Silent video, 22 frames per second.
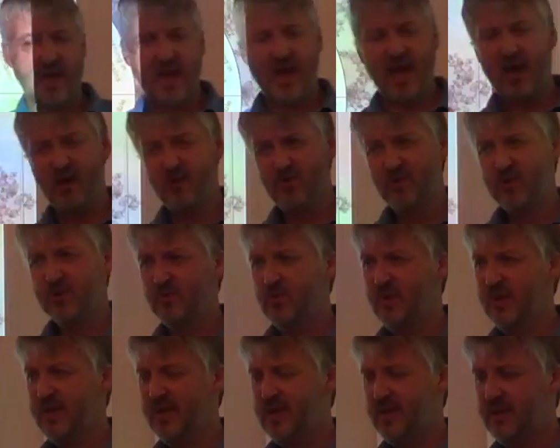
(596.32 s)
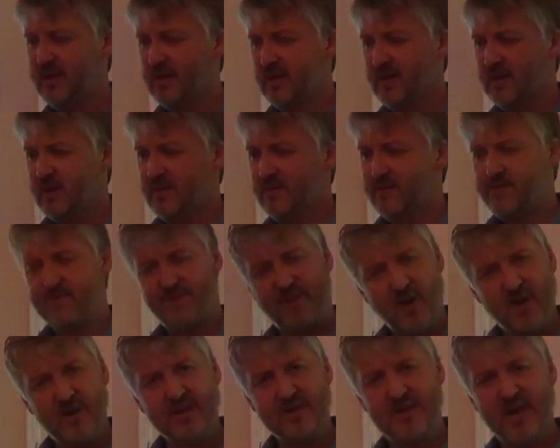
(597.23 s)
How would we
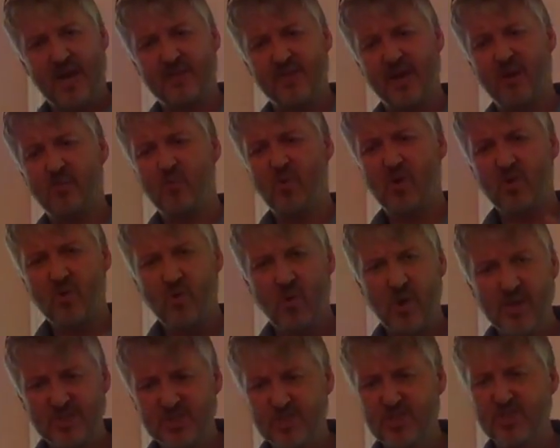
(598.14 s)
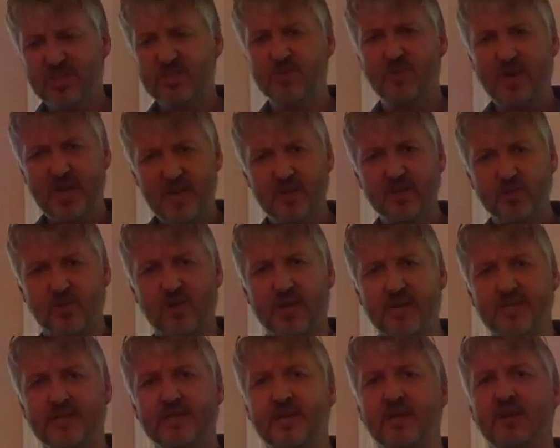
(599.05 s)
find out that. What questions are we
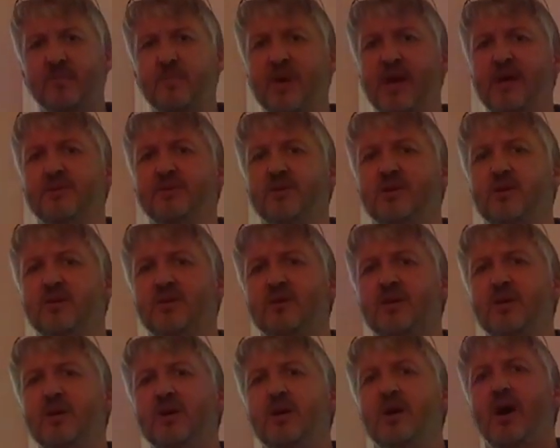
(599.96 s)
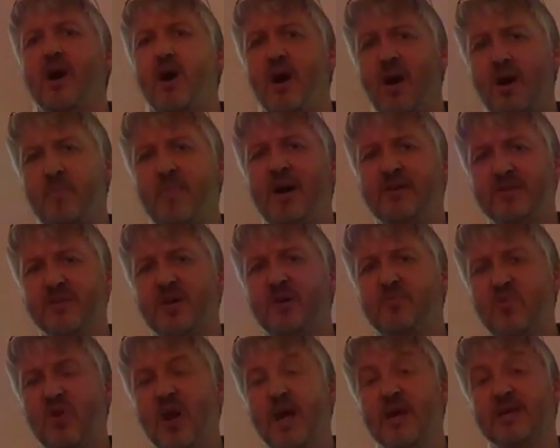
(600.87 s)
interested about
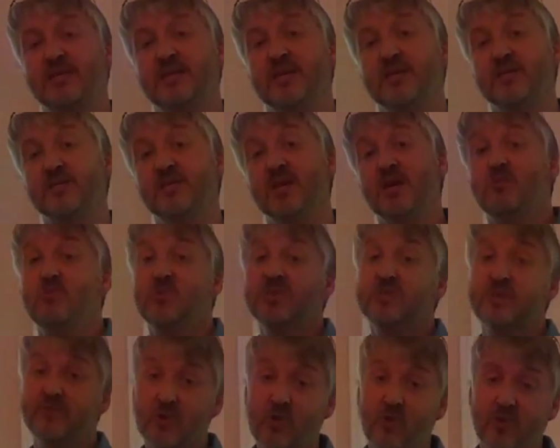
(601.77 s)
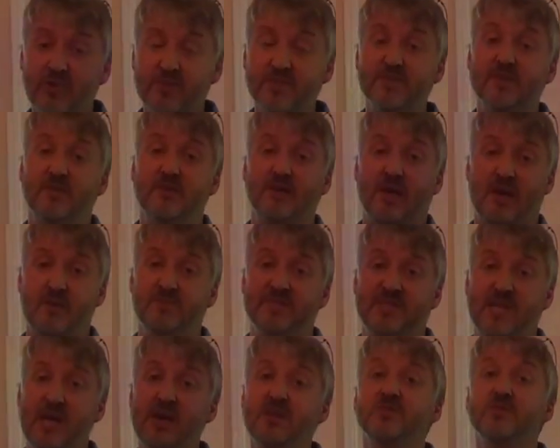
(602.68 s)
our practice? Which of course
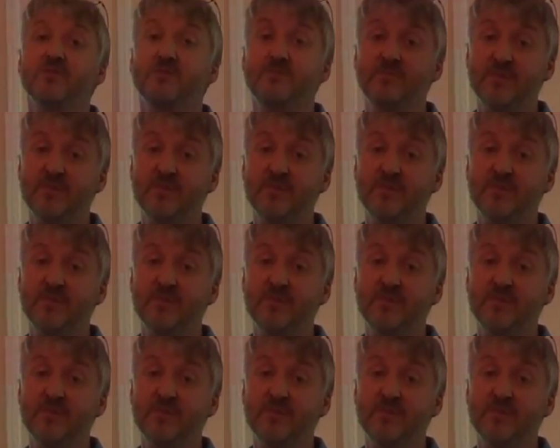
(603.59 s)
comes down to